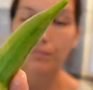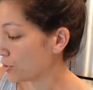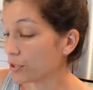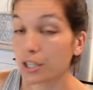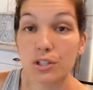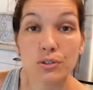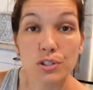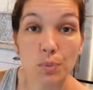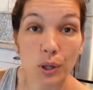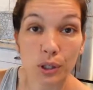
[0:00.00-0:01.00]
You can do
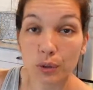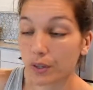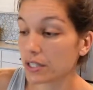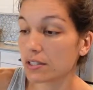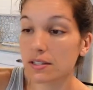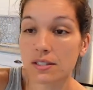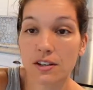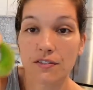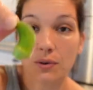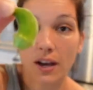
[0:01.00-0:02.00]
smaller ones
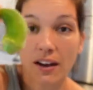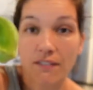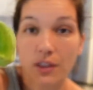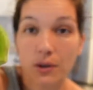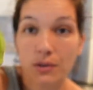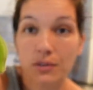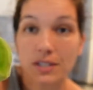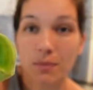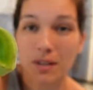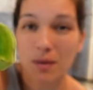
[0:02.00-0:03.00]
if you have those.
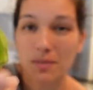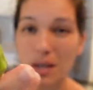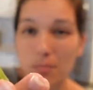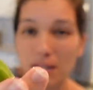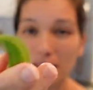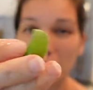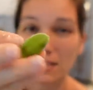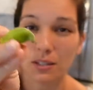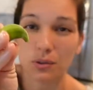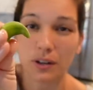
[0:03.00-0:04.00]
Sometimes I pick these
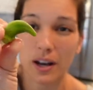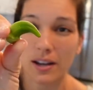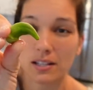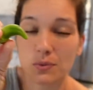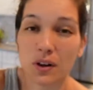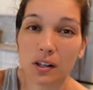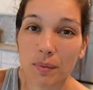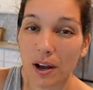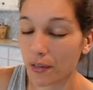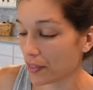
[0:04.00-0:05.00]
little guys while I'm
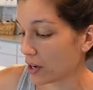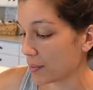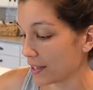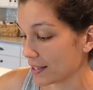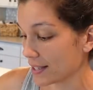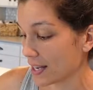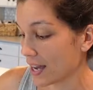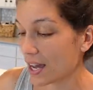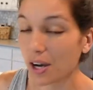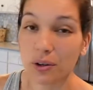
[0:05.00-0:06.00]
out there because
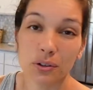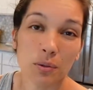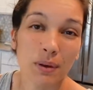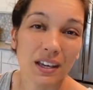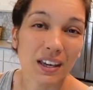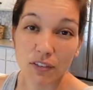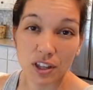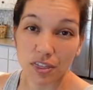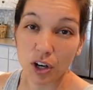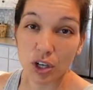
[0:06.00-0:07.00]
I only pick every
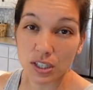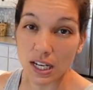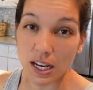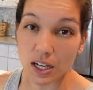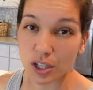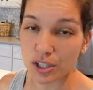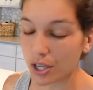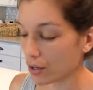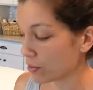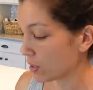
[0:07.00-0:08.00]
3rd day or
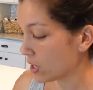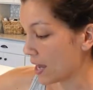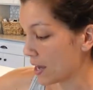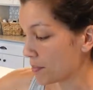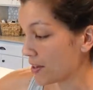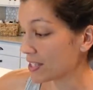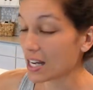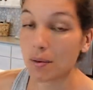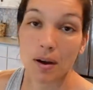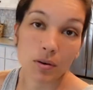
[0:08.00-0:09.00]
so, and by the
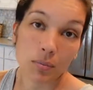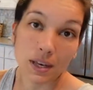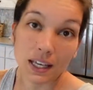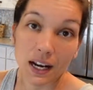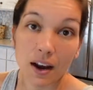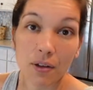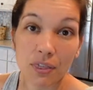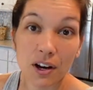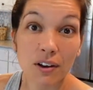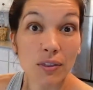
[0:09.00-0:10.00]
time I would make it out
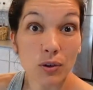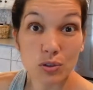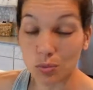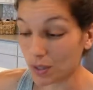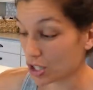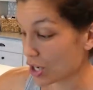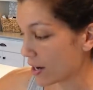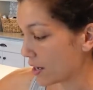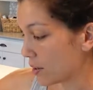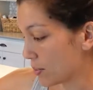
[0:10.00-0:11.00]
there, those would be
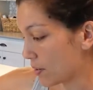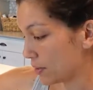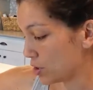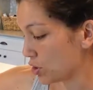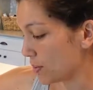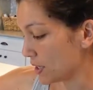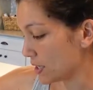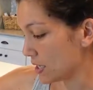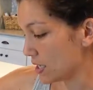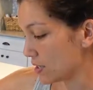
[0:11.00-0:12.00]
giant and probably too big
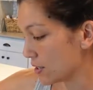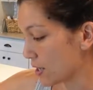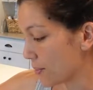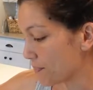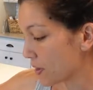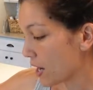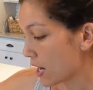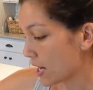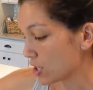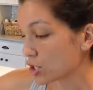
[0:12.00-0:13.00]
to eat. So
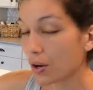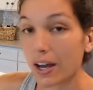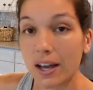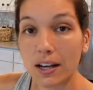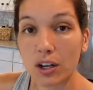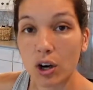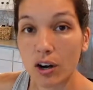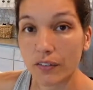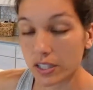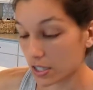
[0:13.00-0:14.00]
I just go ahead and
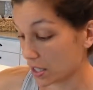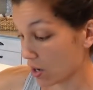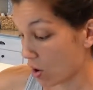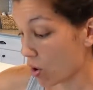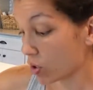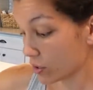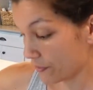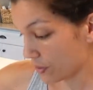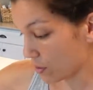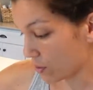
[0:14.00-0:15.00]
harvest all
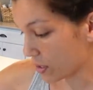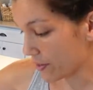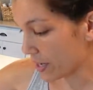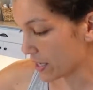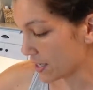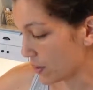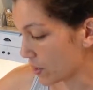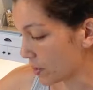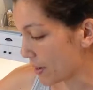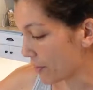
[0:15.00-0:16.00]
of the okra that I see
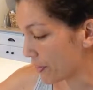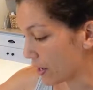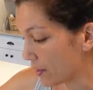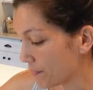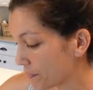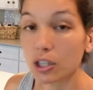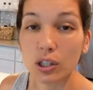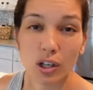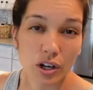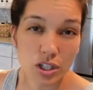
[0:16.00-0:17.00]
while I'm out there. The
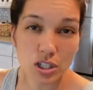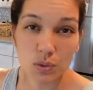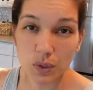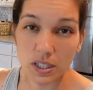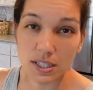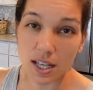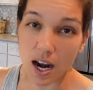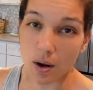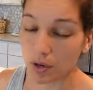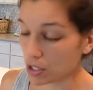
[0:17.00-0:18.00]
largest ones that
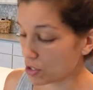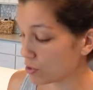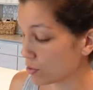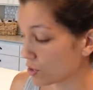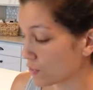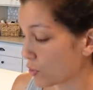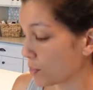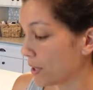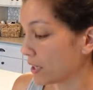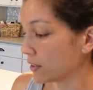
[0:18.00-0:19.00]
I would use for
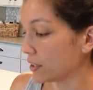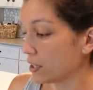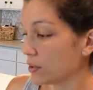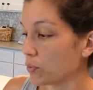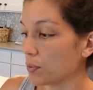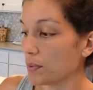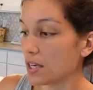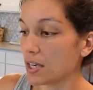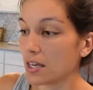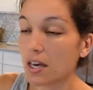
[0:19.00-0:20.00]
pickling would
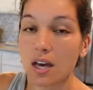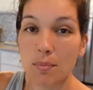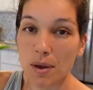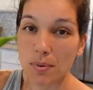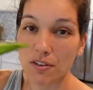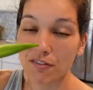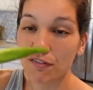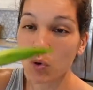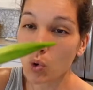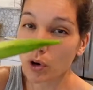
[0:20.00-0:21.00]
be maybe
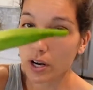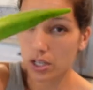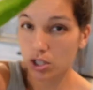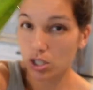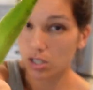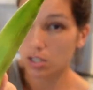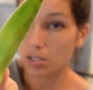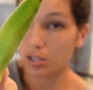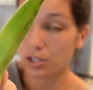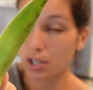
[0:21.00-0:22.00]
4 inches
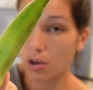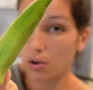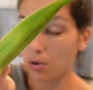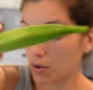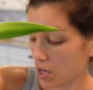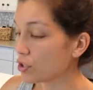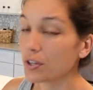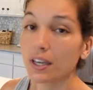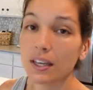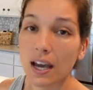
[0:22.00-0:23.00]
or so. You
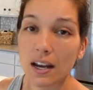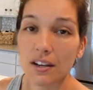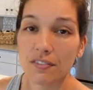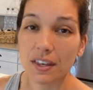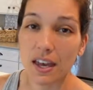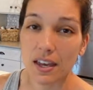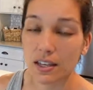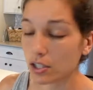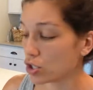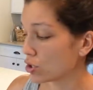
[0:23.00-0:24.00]
can kind of
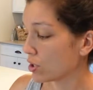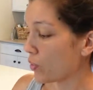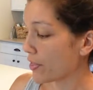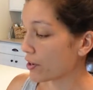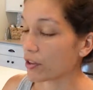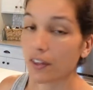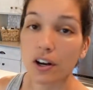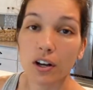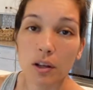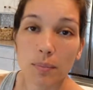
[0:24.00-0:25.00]
gauge whether they're
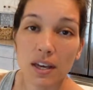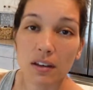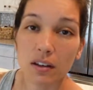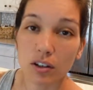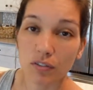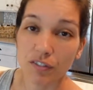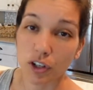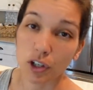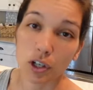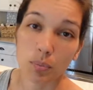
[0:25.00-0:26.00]
gonna make for
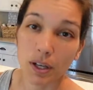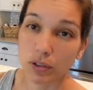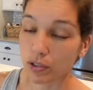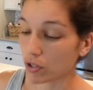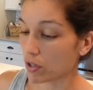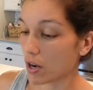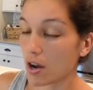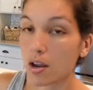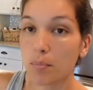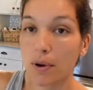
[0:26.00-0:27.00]
good pickles or
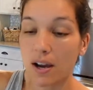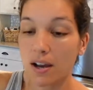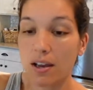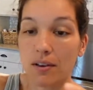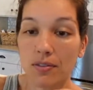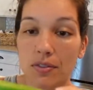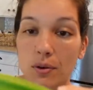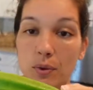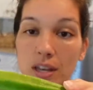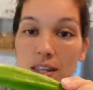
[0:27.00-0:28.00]
not by the
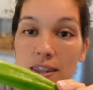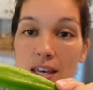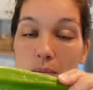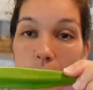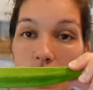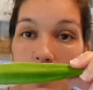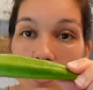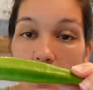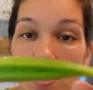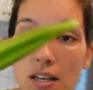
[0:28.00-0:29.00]
way that they bend.